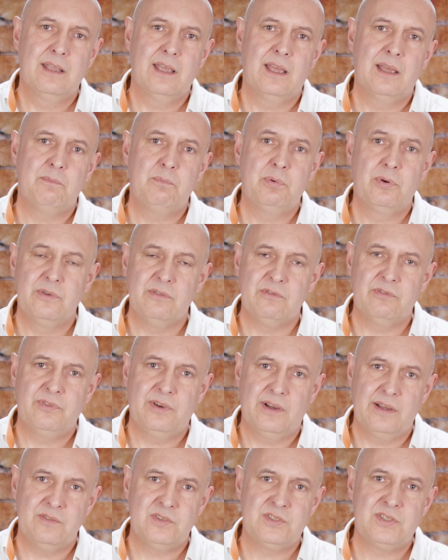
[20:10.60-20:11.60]

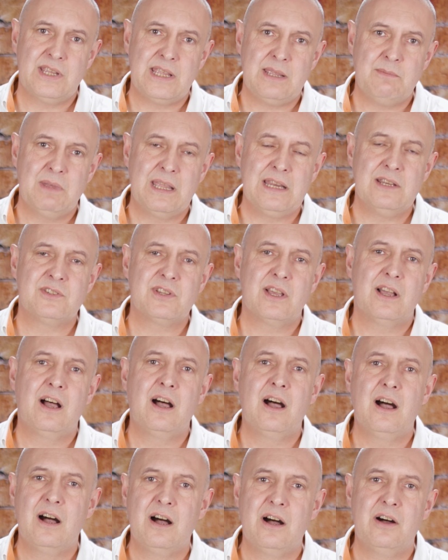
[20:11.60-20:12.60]
0.5C means
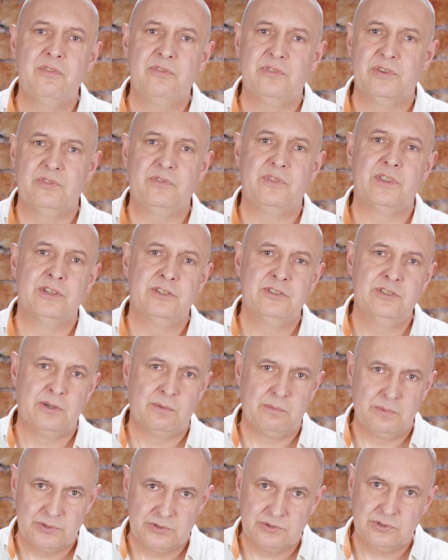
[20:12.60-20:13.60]
half of the
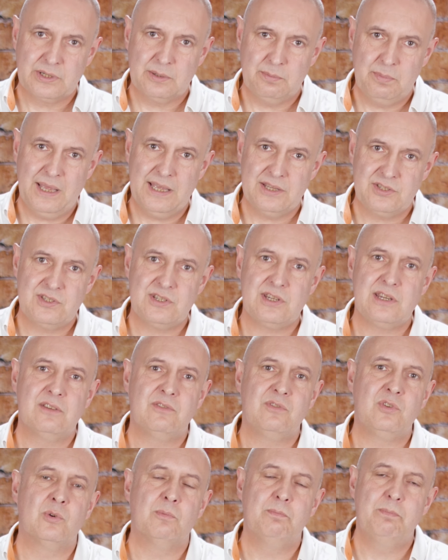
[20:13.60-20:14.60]
nominal capacity
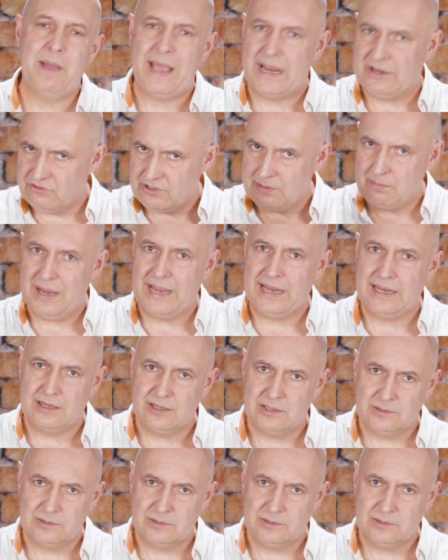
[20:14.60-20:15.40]
of your battery bank.